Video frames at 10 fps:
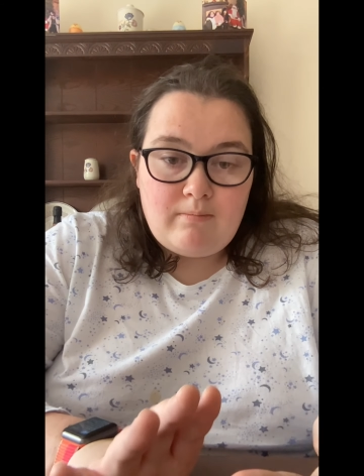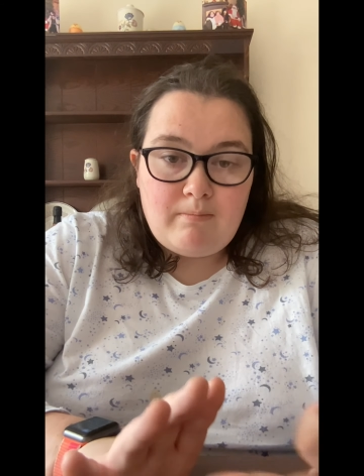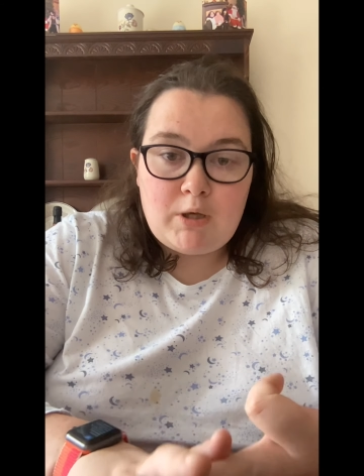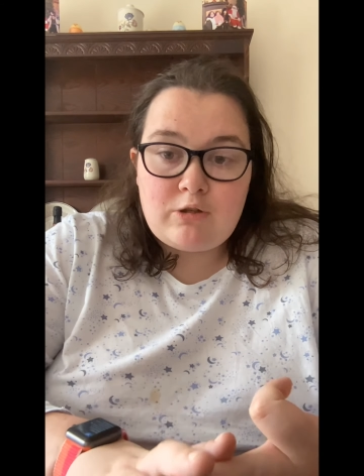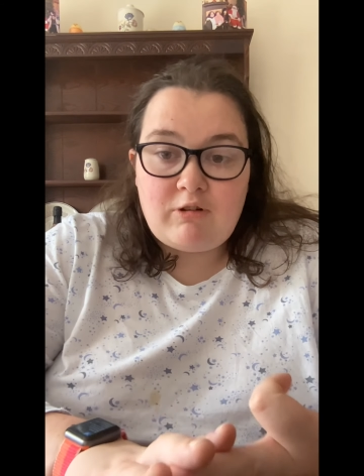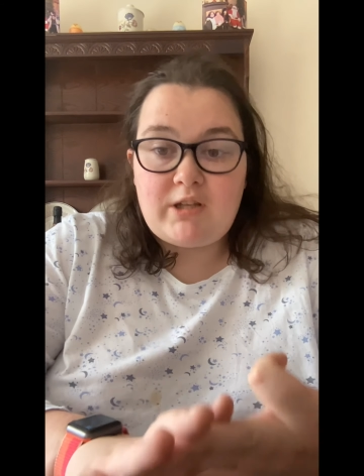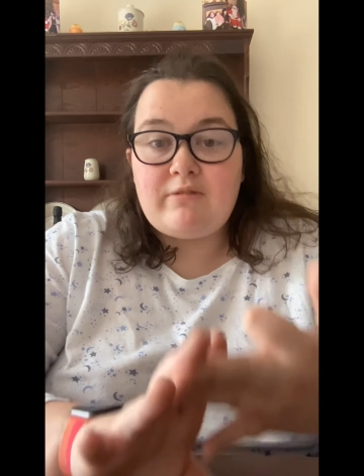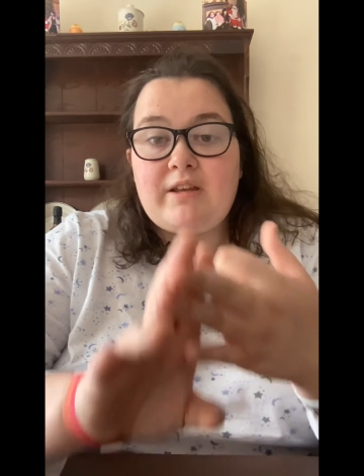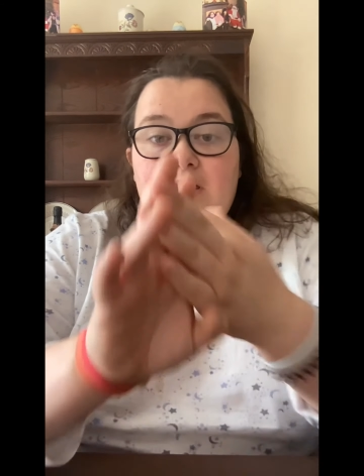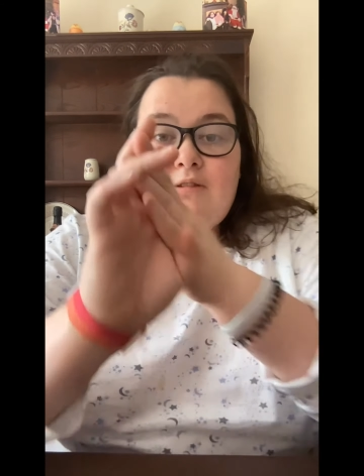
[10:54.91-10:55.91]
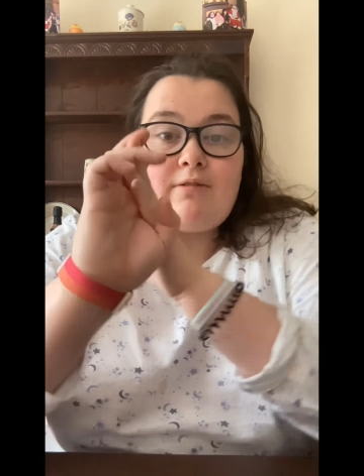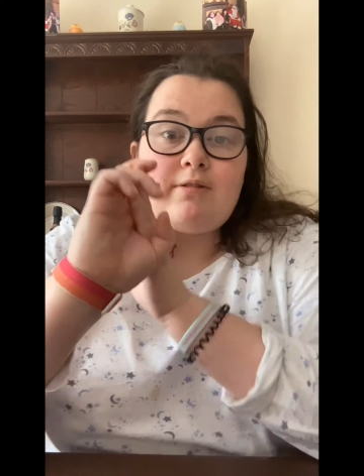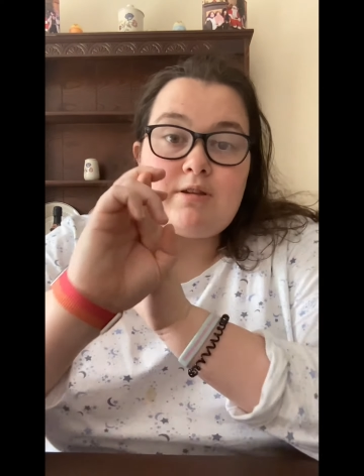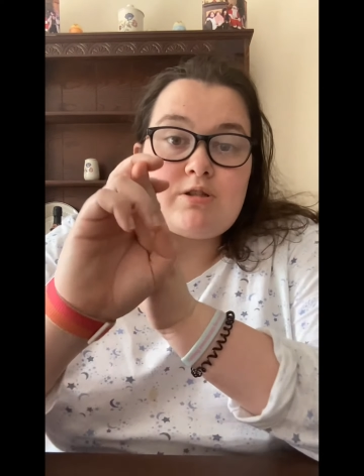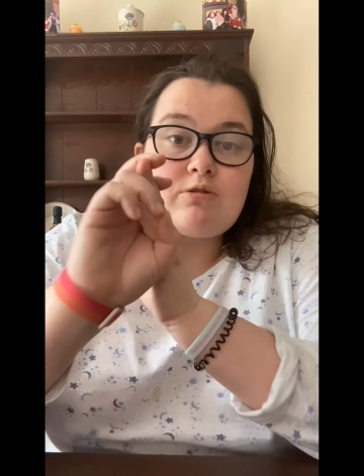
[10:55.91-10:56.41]
My train tickets are
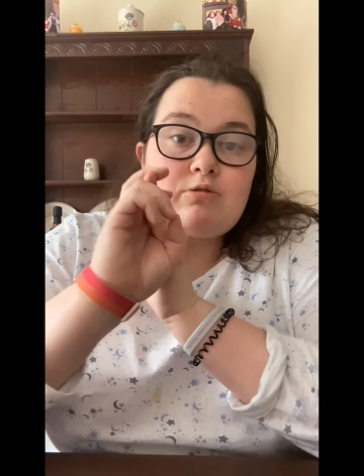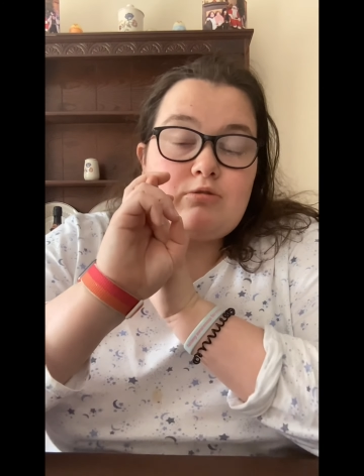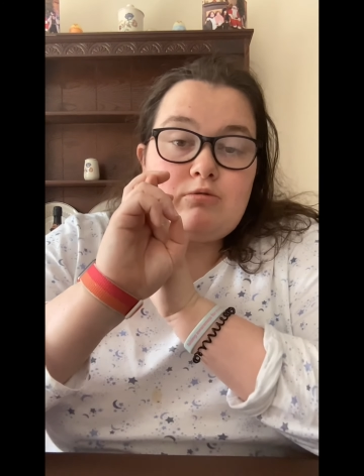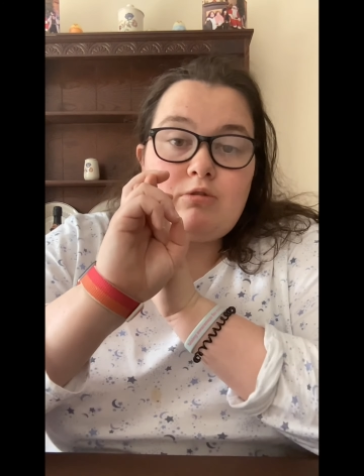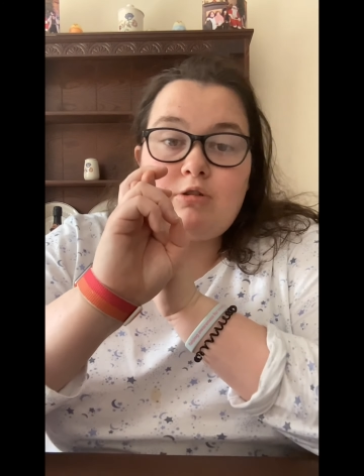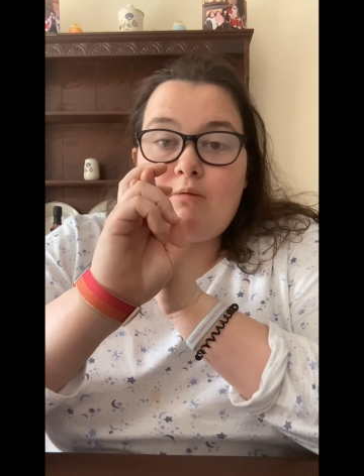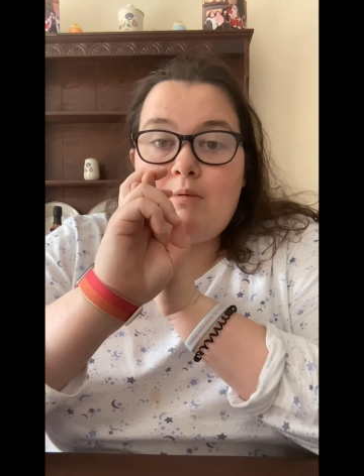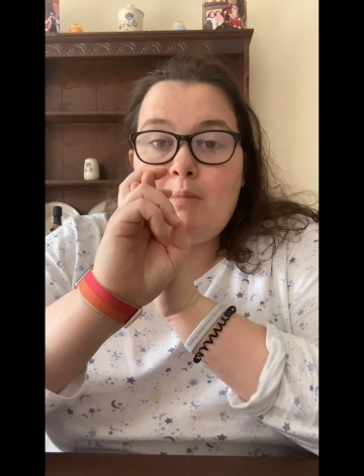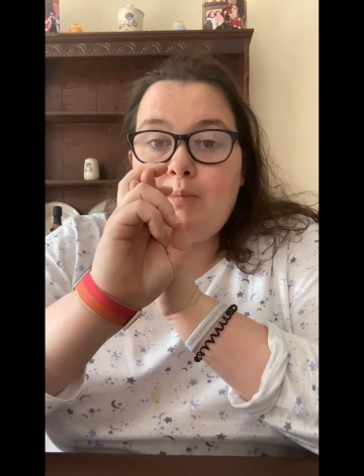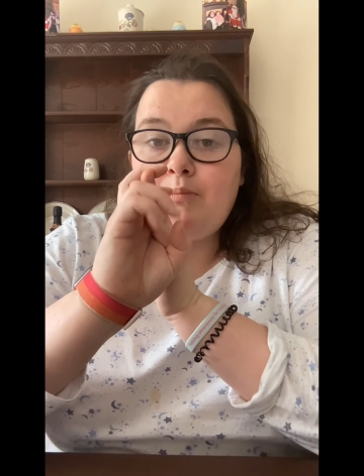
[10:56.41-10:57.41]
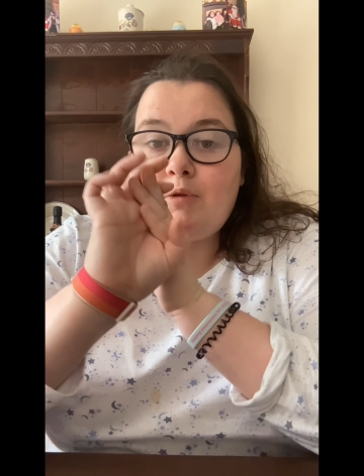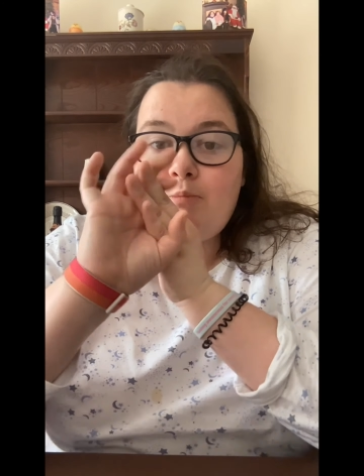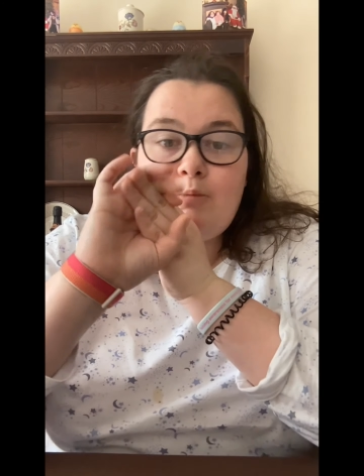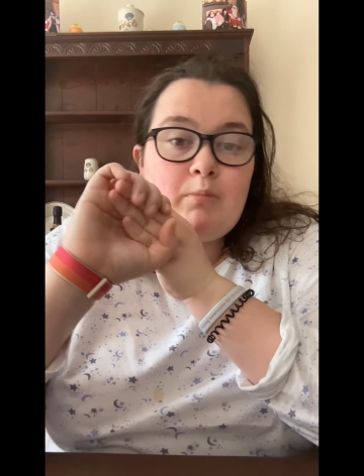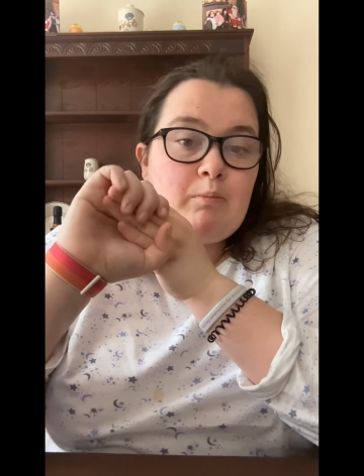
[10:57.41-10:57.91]
digital, so are Mum's,
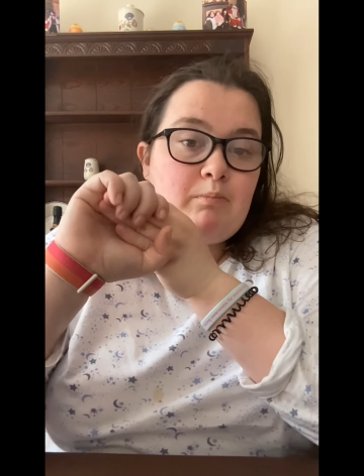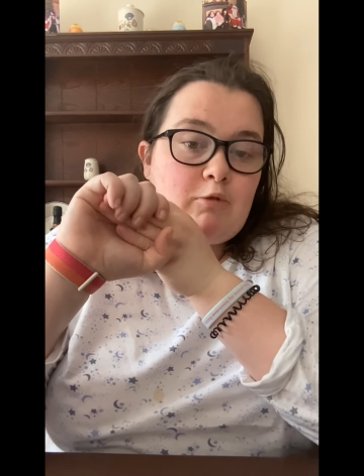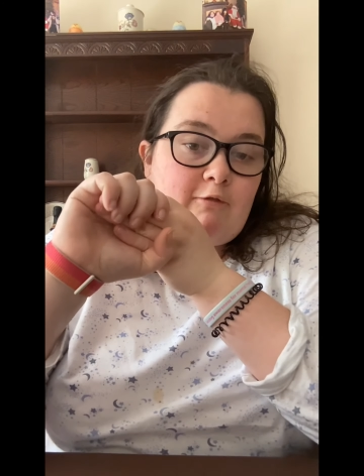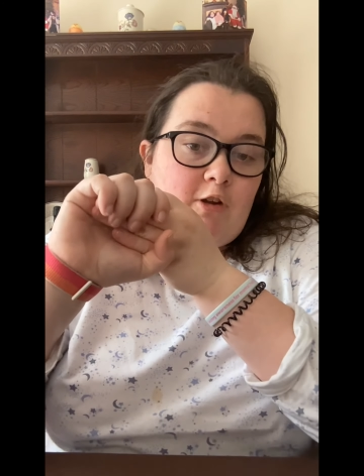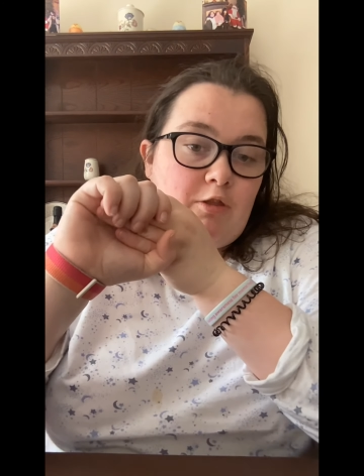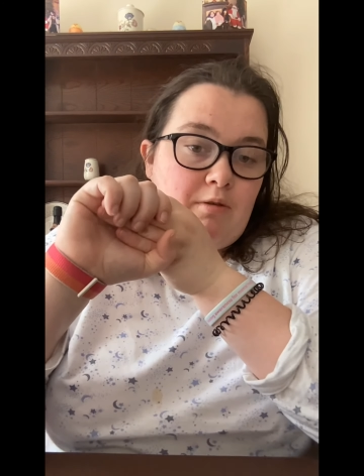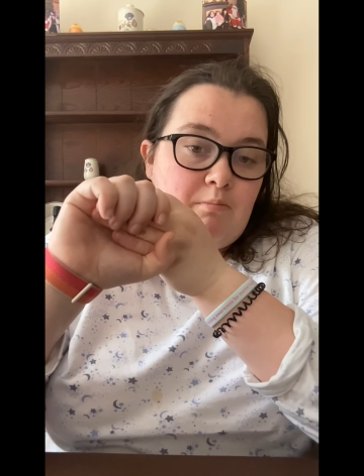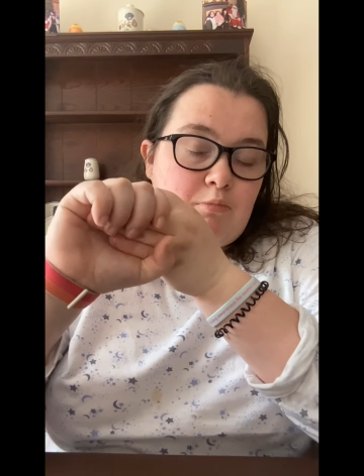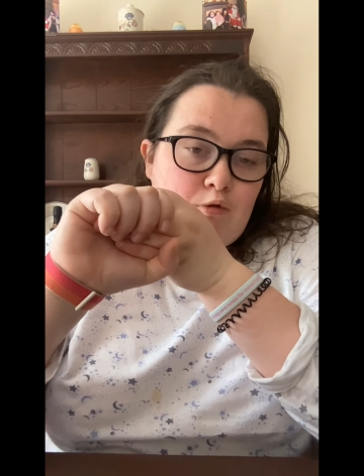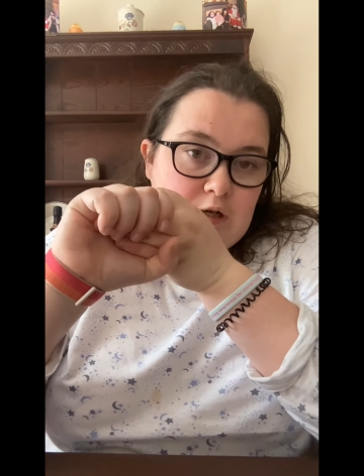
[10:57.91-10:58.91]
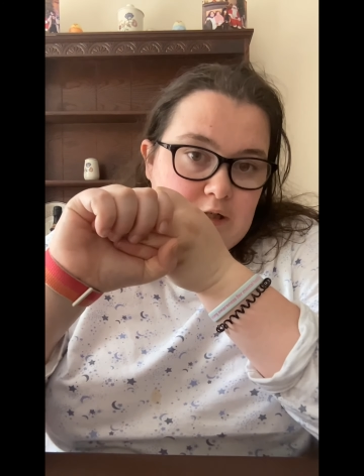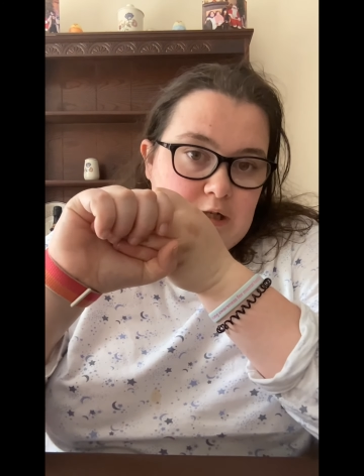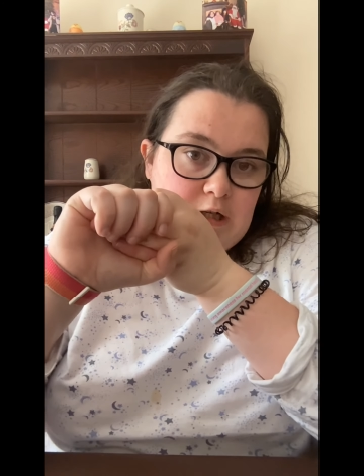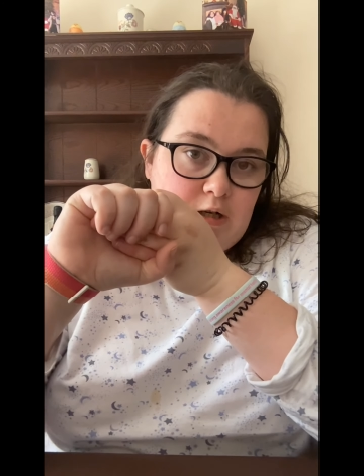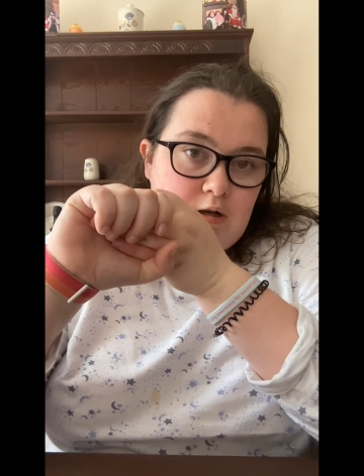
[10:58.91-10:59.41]
but Mum preferred them
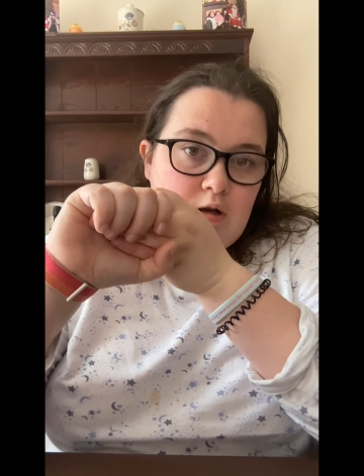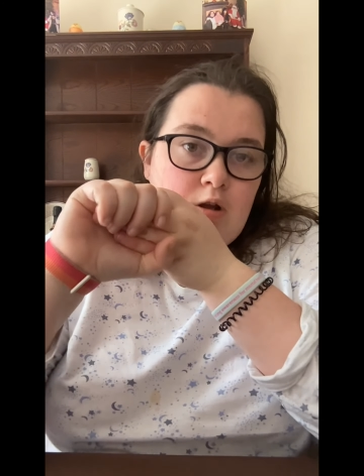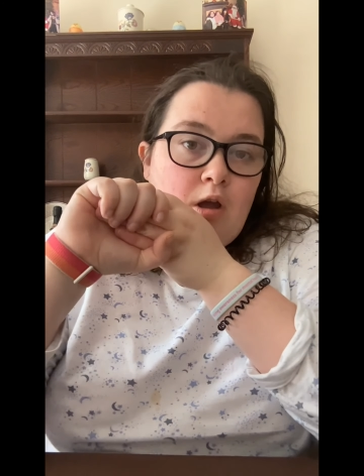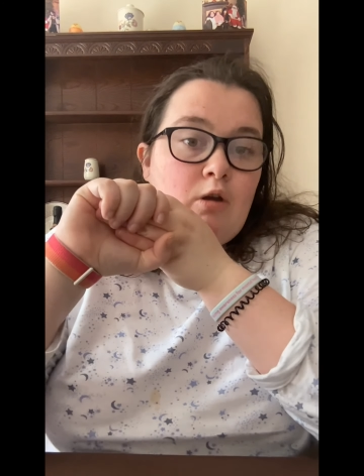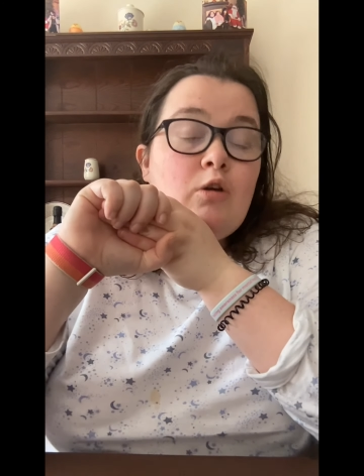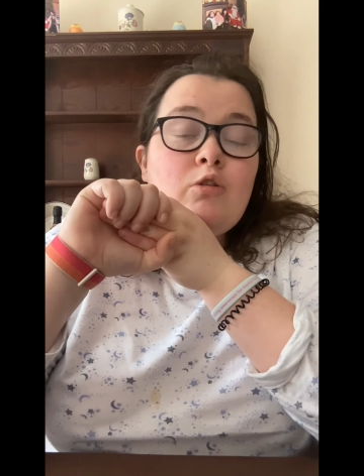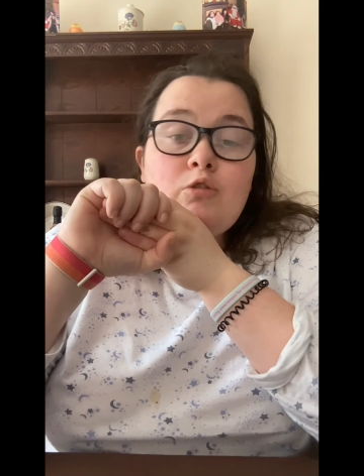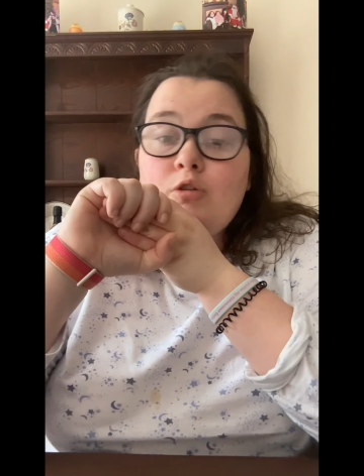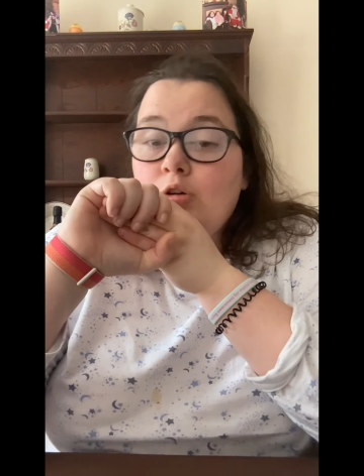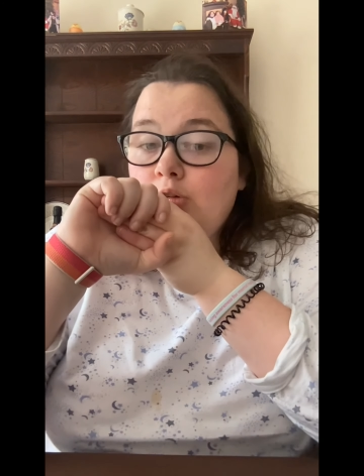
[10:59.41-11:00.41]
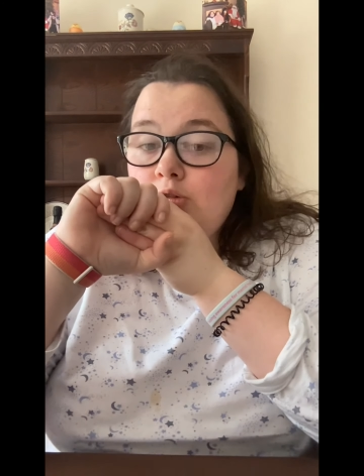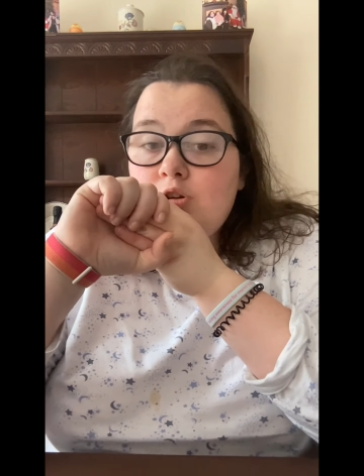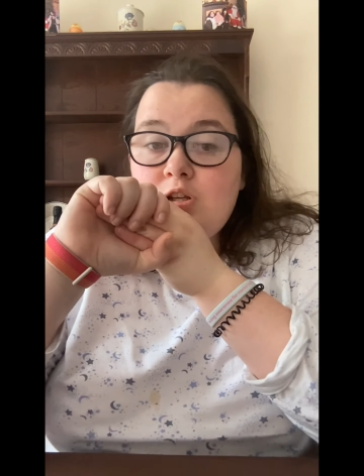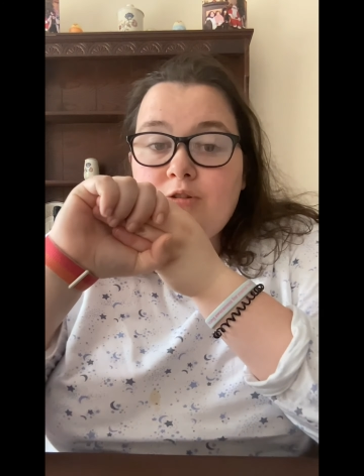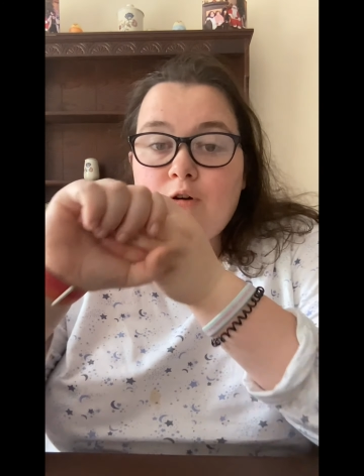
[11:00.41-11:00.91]
printed. So
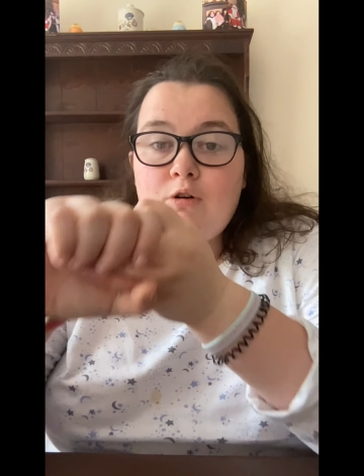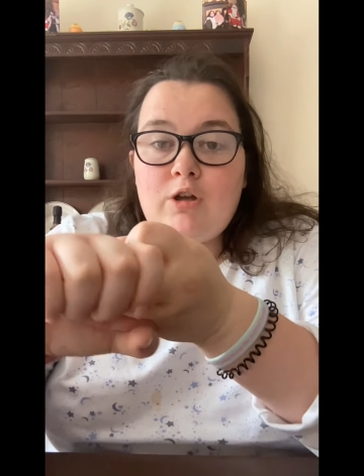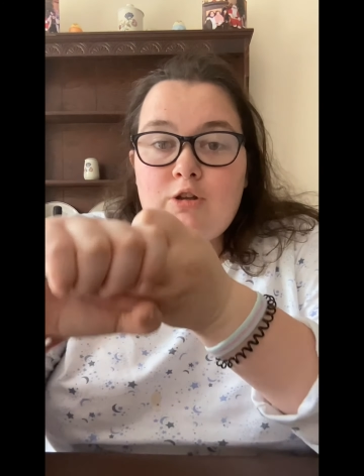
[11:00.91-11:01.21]
she's got her